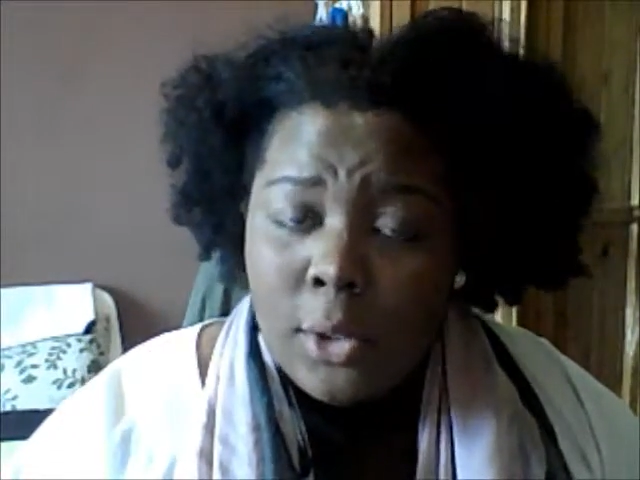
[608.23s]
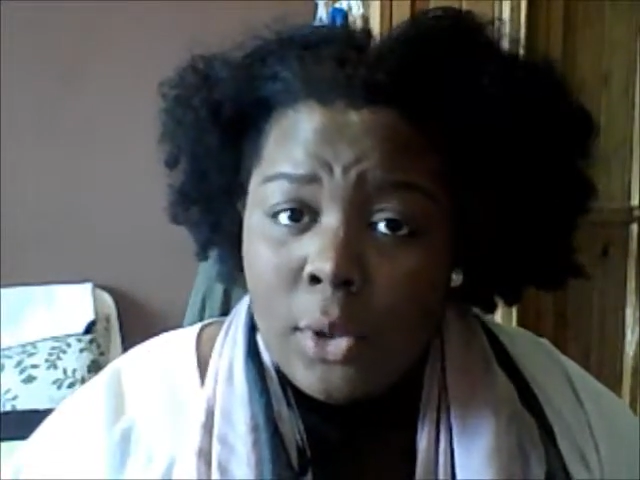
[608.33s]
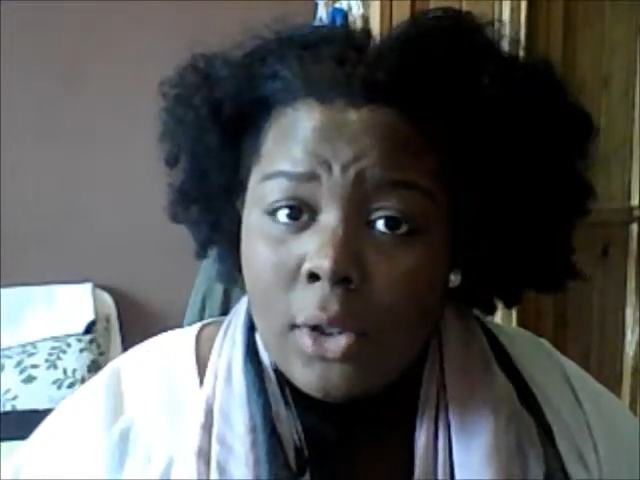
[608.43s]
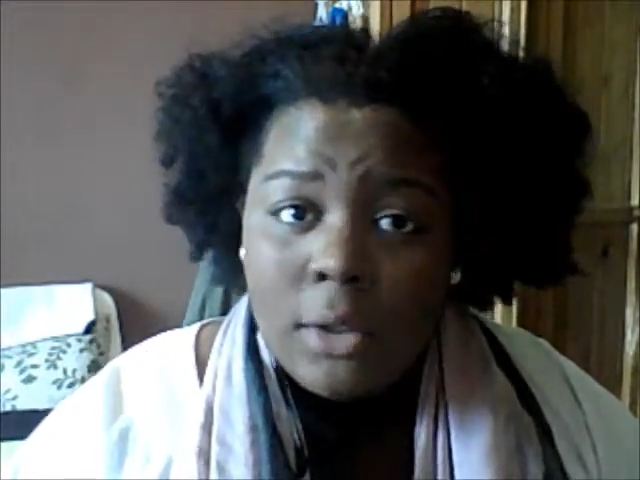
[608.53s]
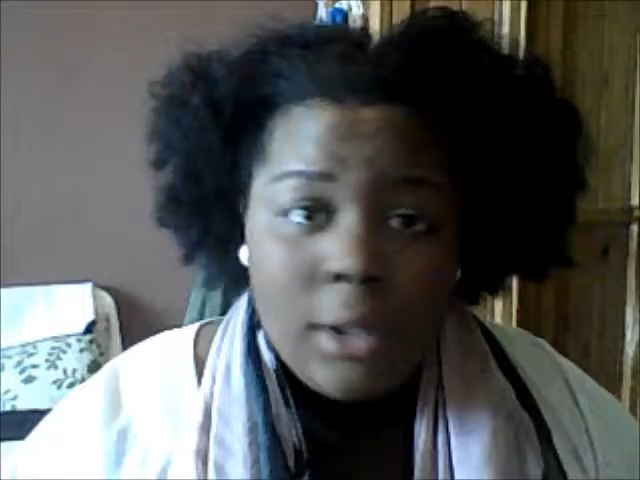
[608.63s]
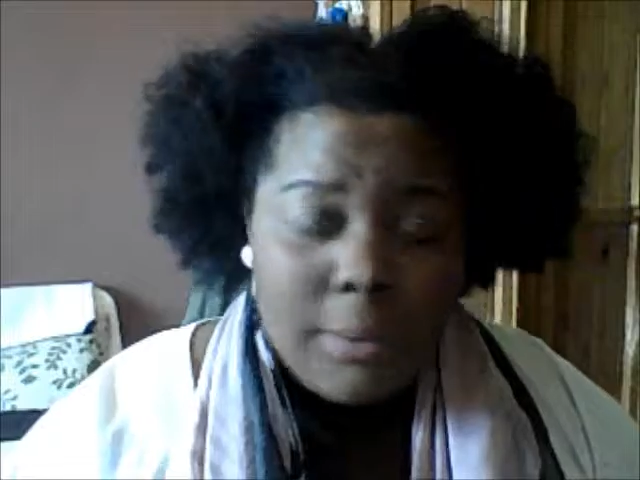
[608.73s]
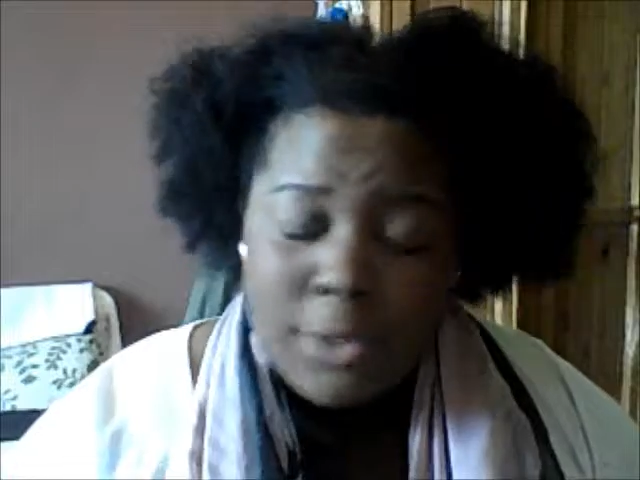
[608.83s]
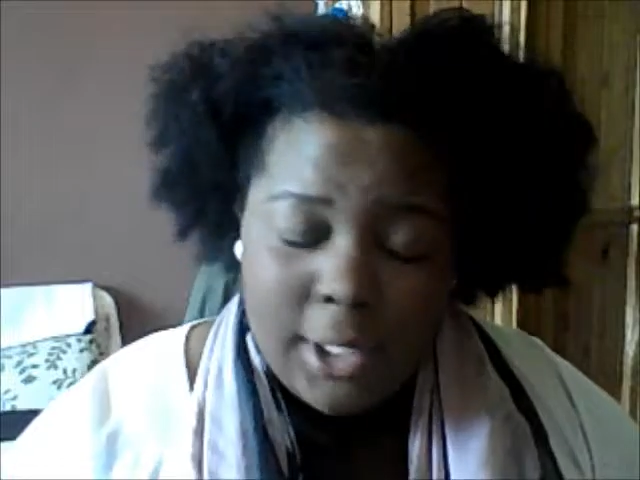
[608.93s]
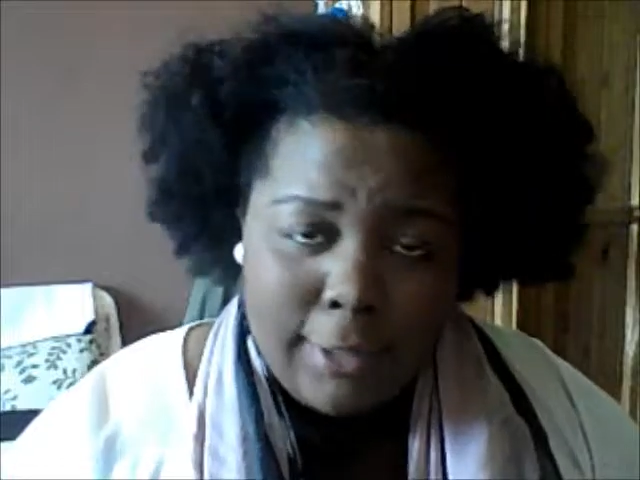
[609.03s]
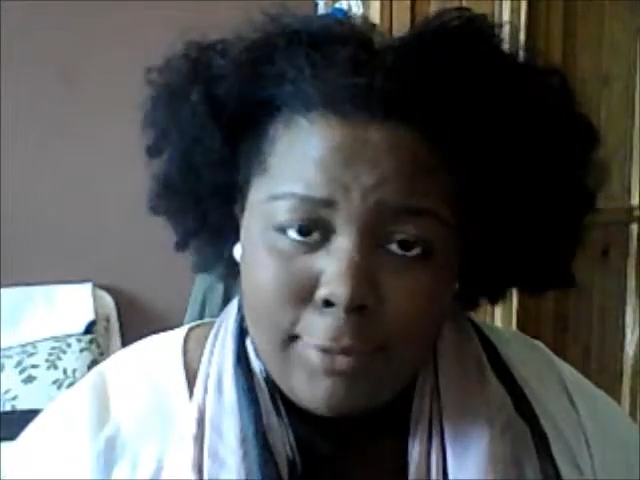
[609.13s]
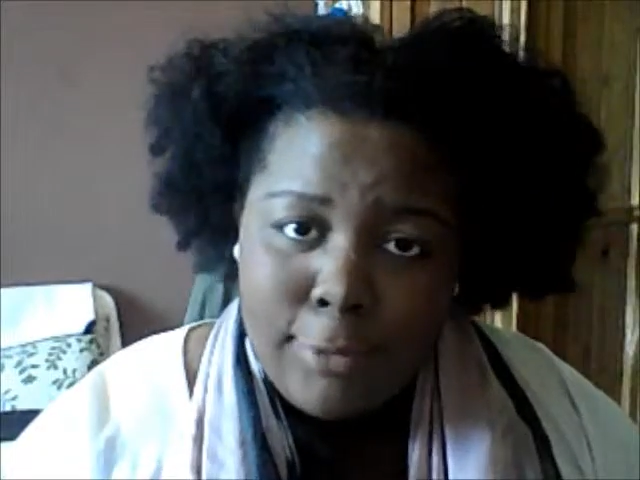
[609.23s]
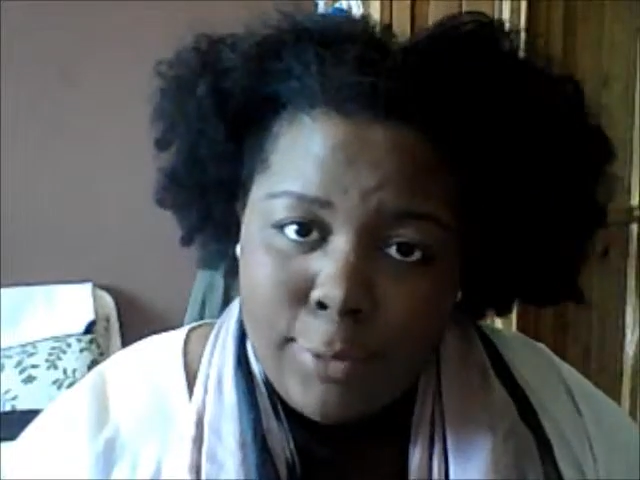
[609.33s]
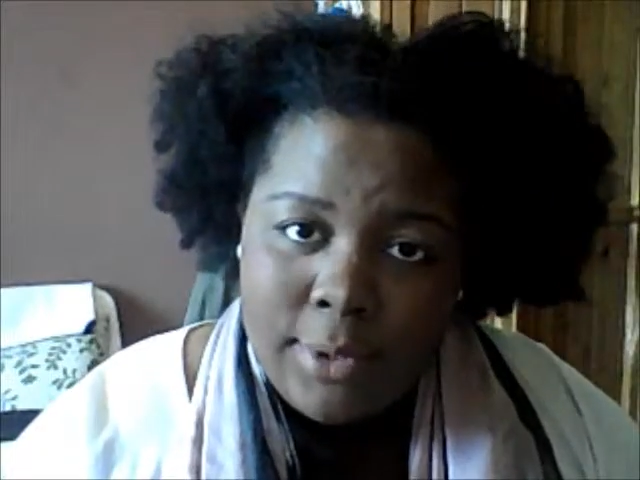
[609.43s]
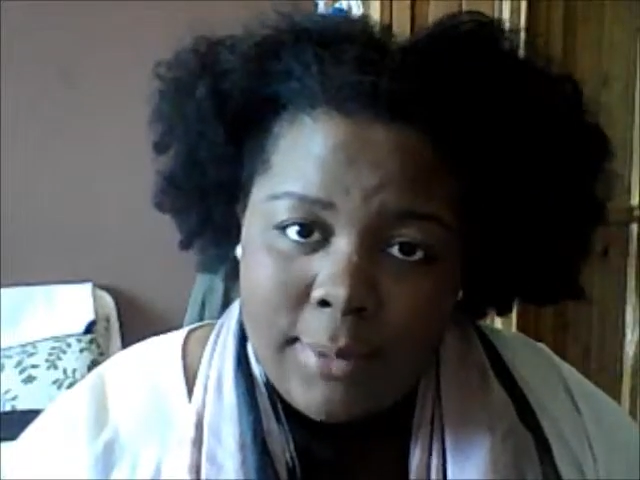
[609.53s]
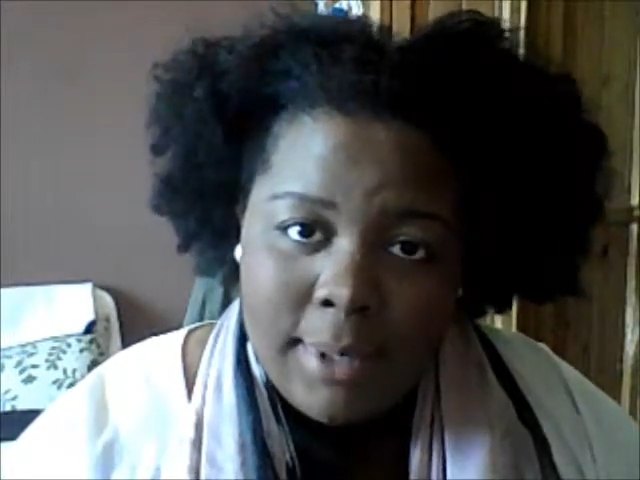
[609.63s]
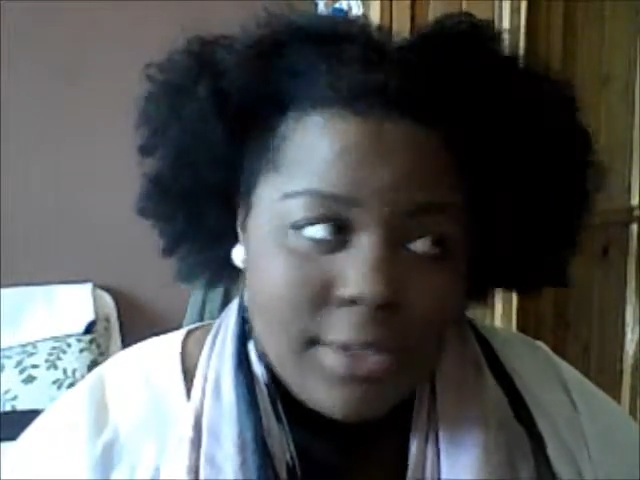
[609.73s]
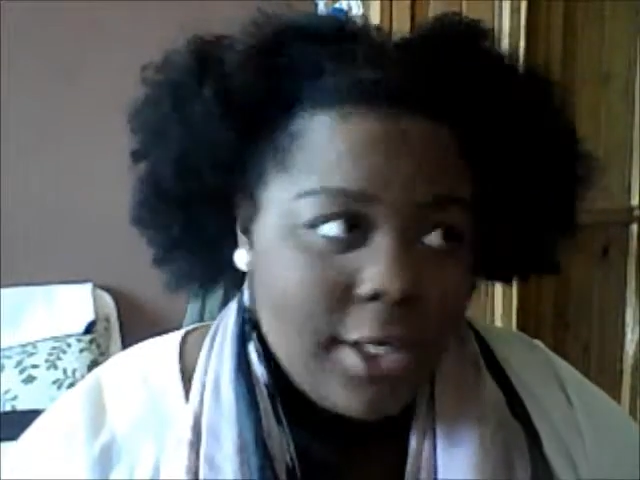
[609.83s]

long, I'm just going to give you £40.